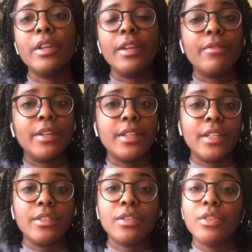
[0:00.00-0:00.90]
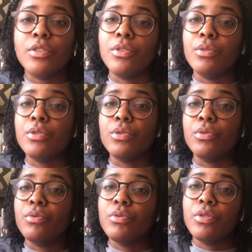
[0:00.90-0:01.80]
if it is due
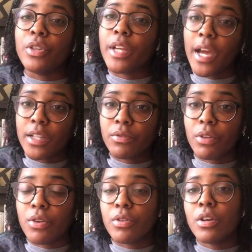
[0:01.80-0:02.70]
to your cash flow.